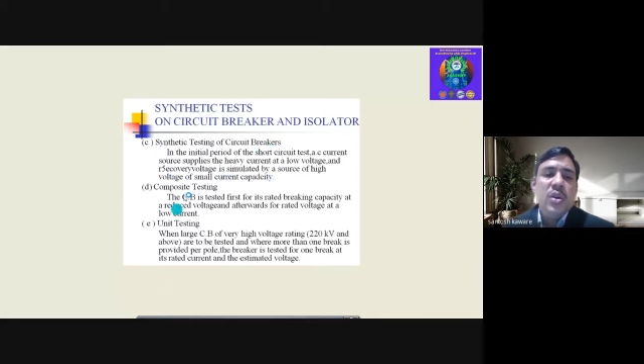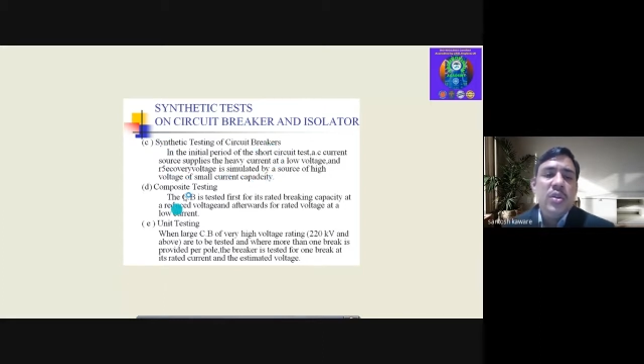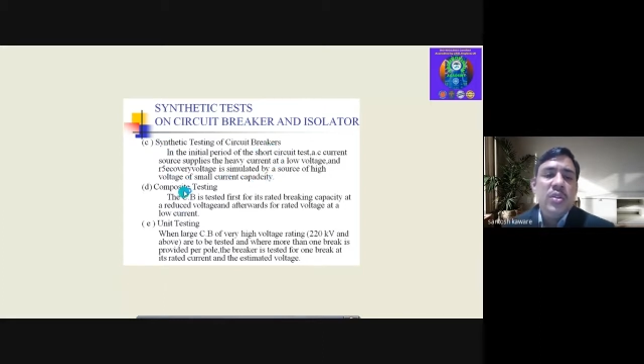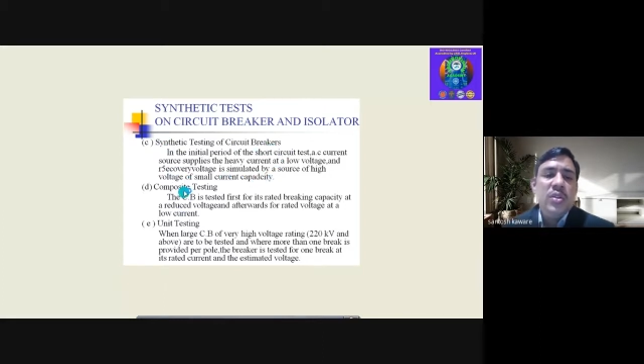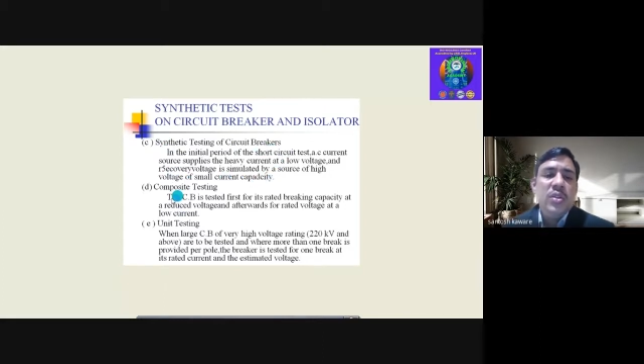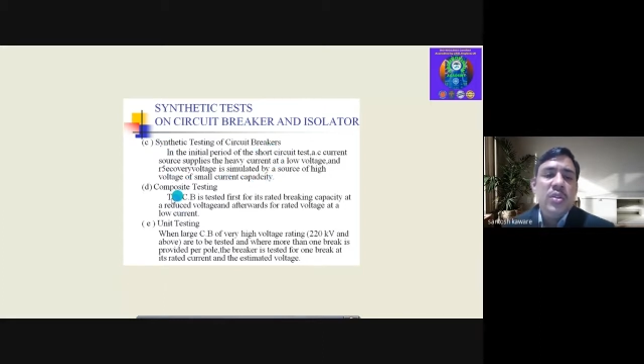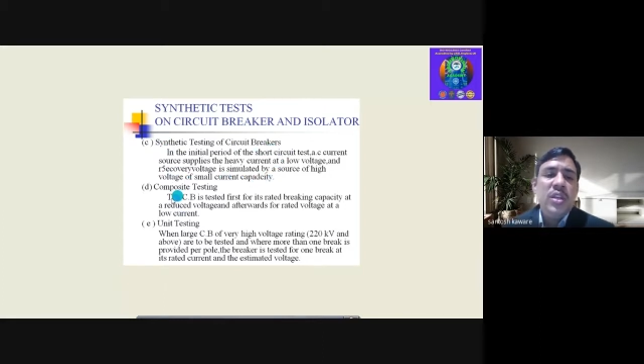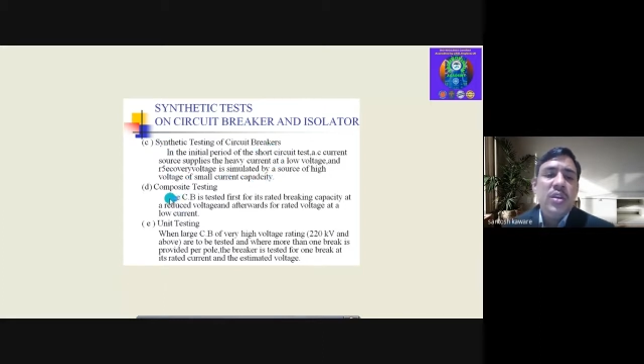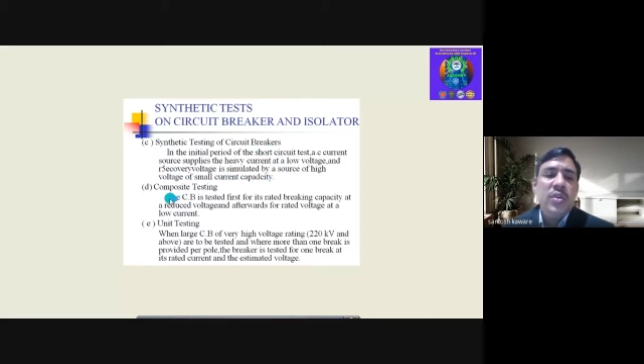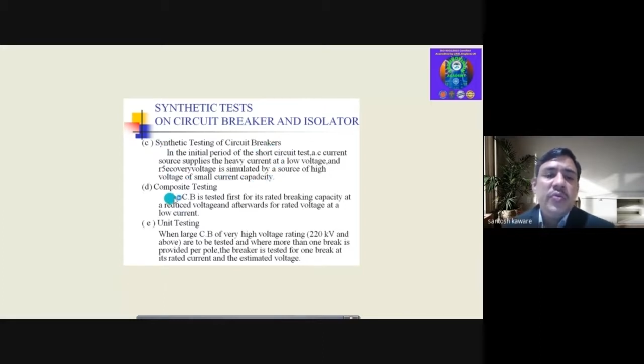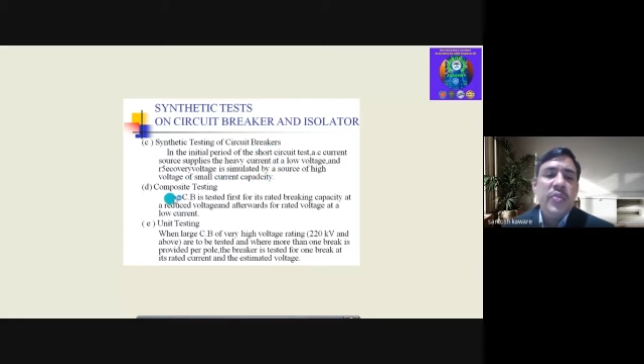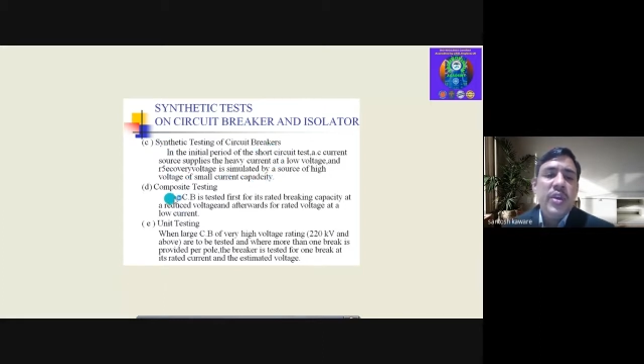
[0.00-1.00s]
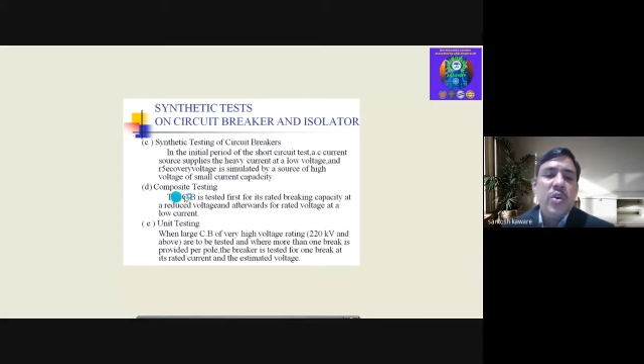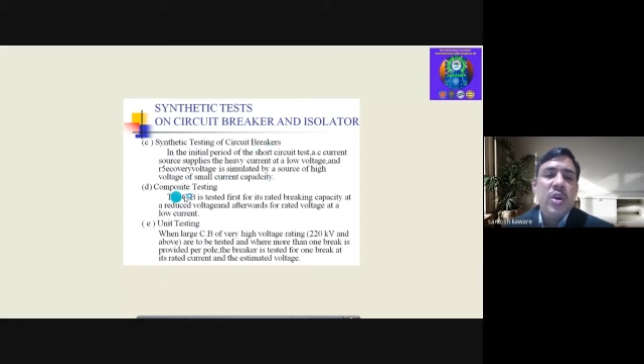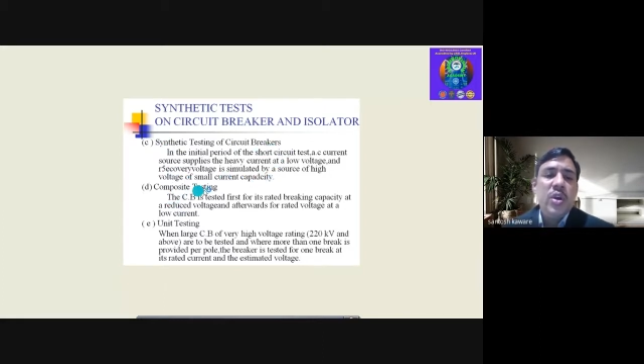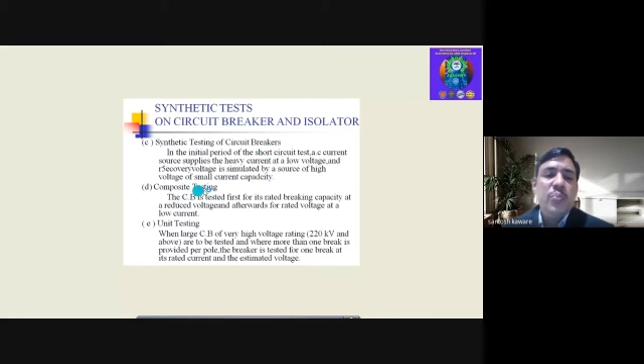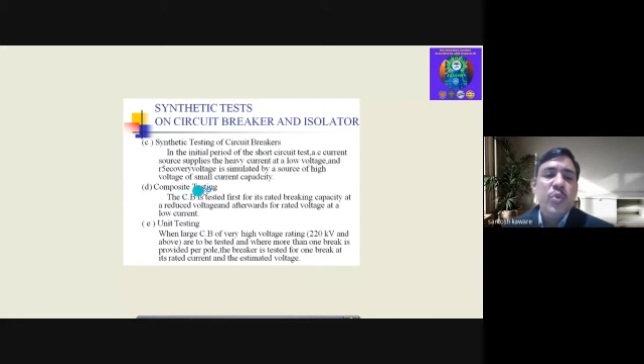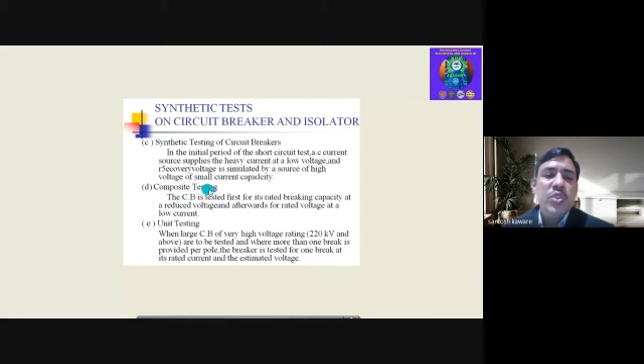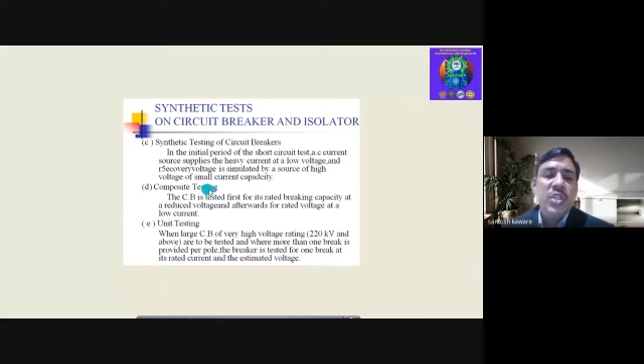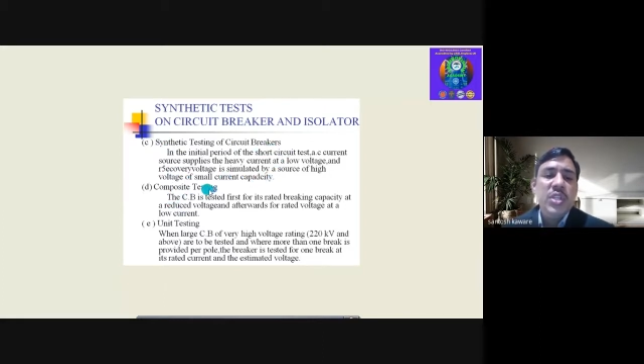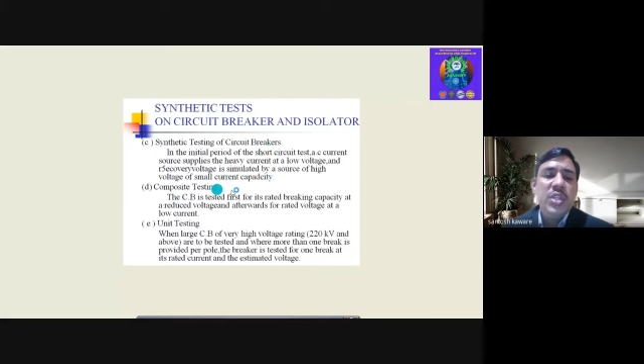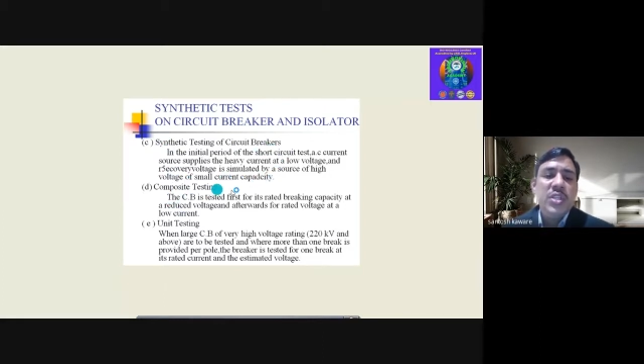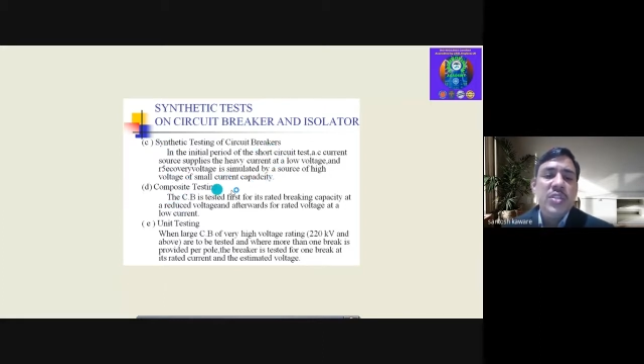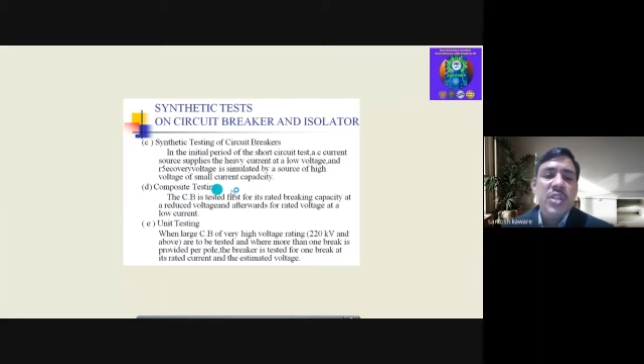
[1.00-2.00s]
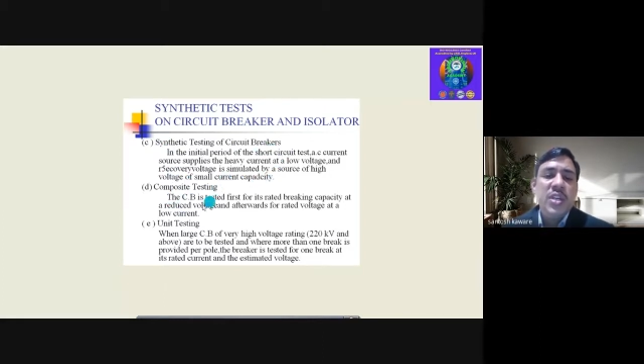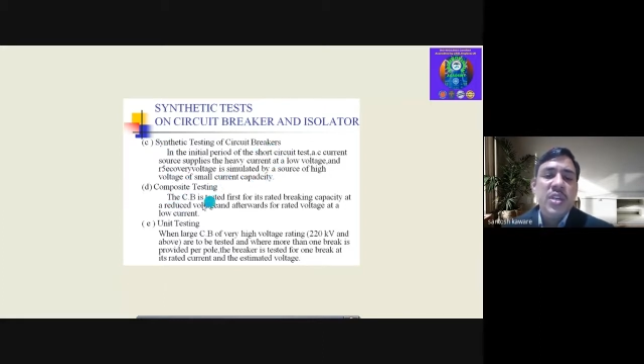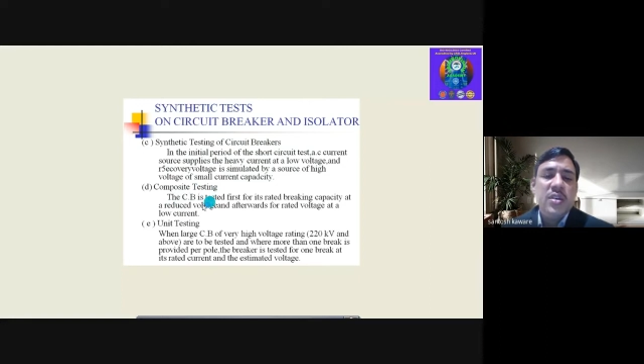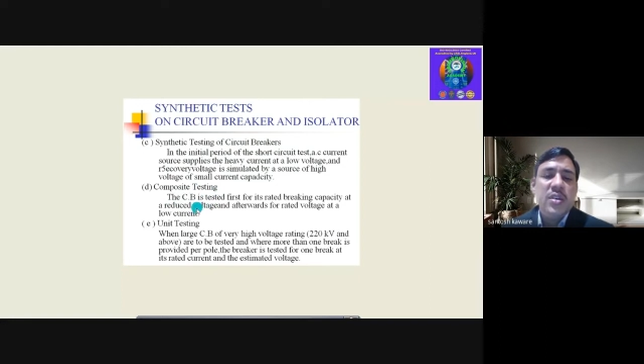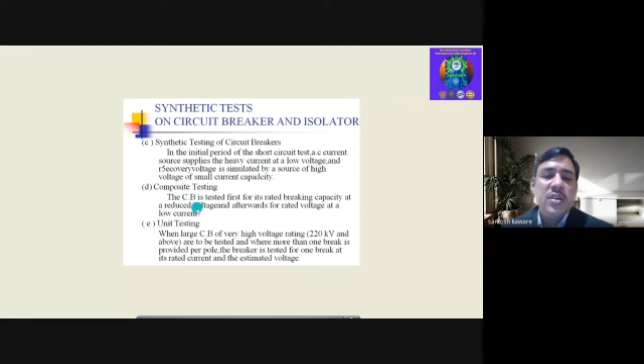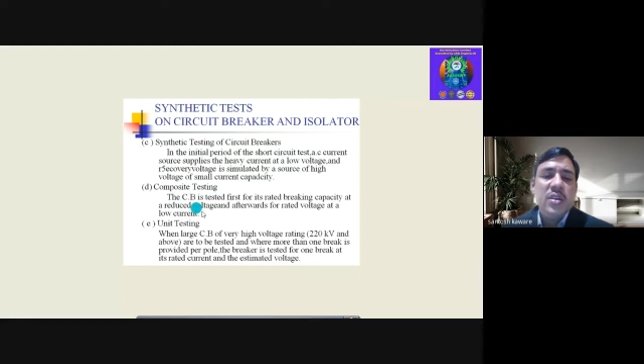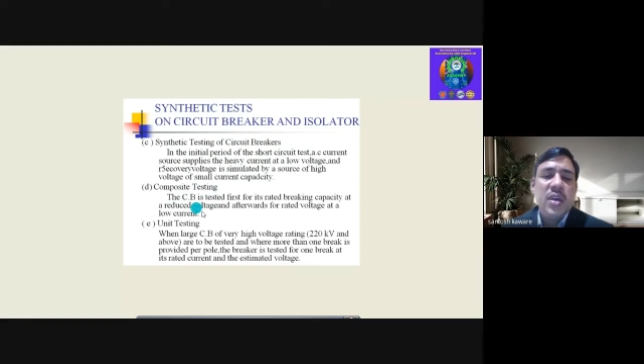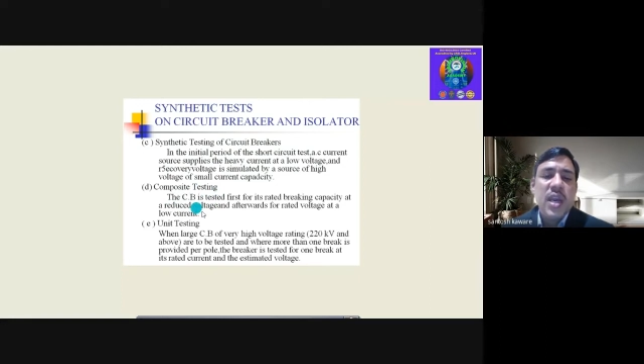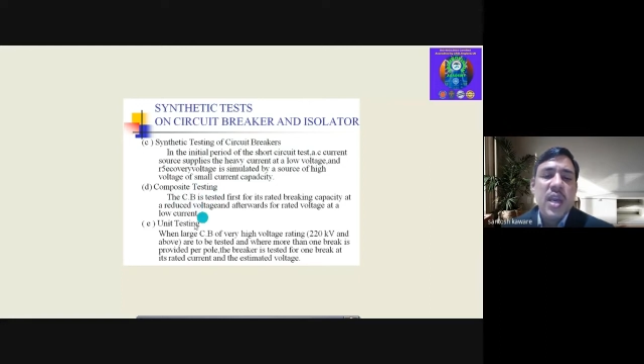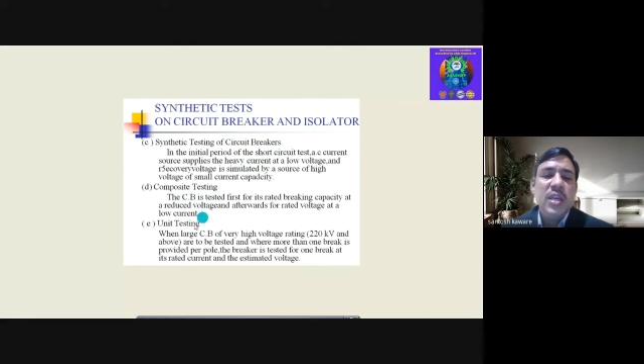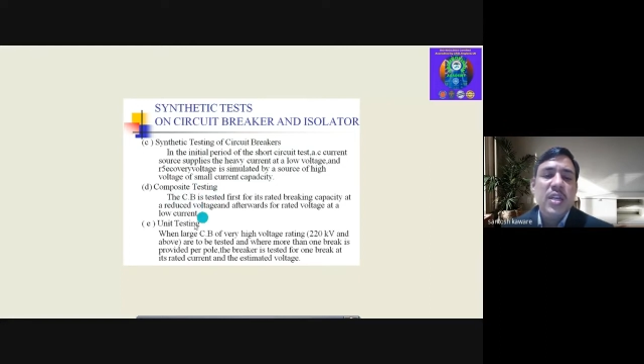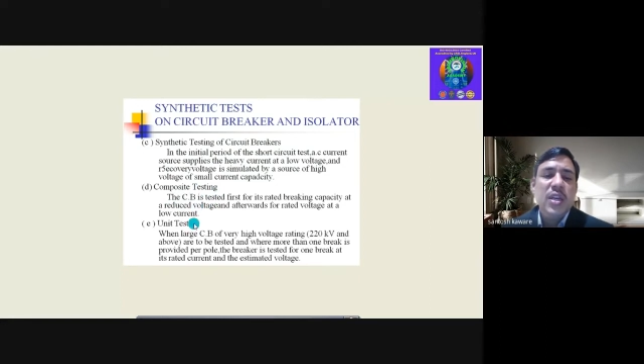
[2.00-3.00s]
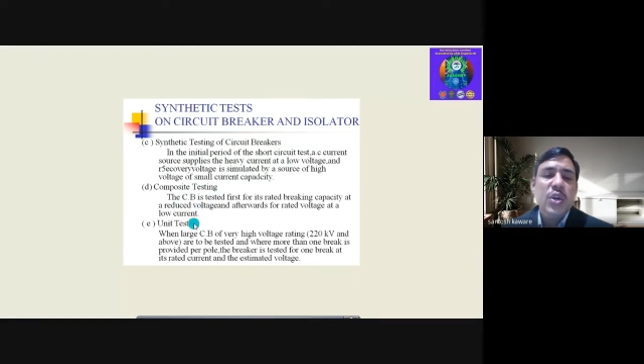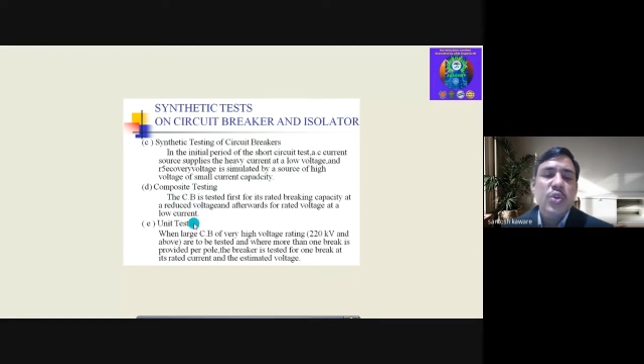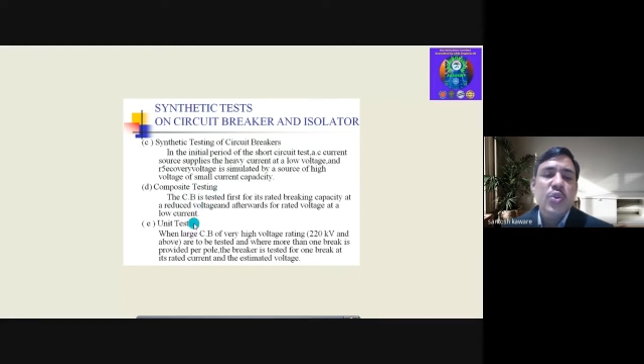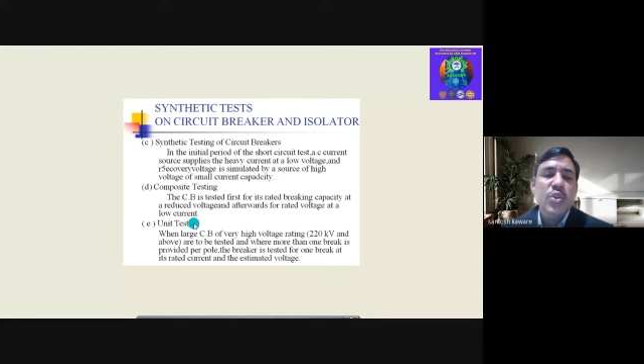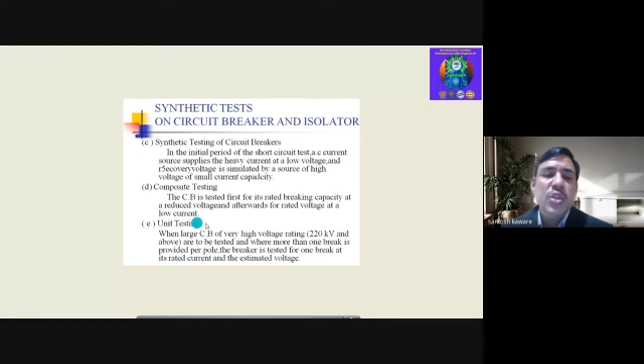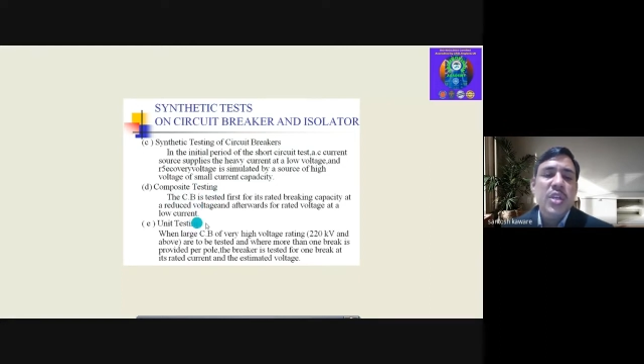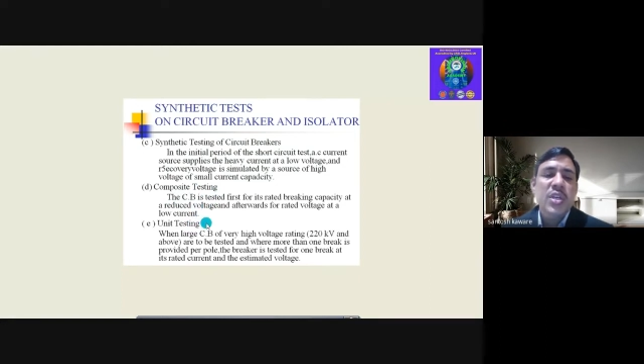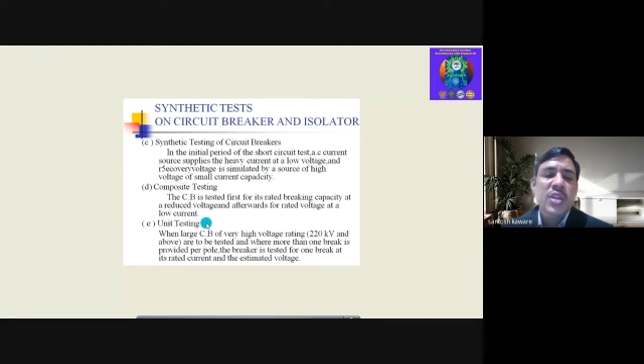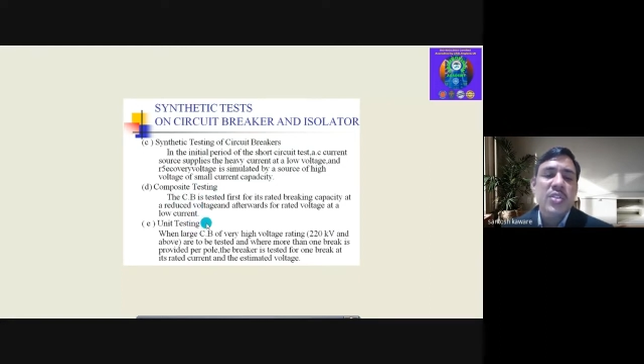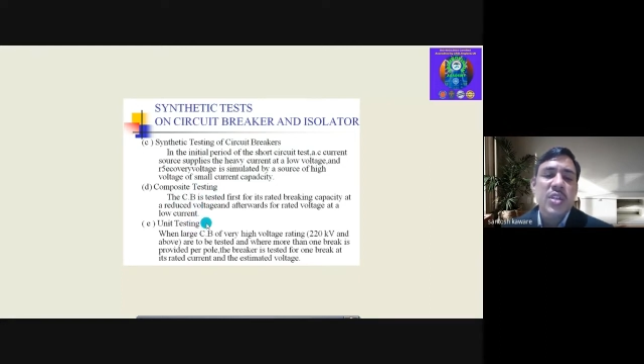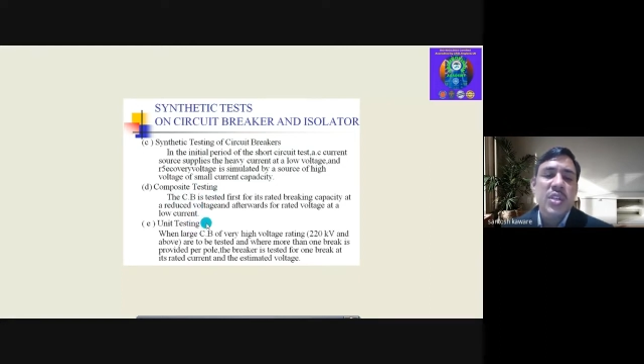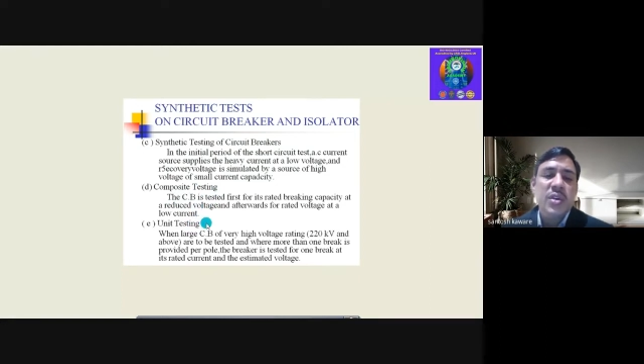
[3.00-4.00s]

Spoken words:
Then we have composite testing and unit testing.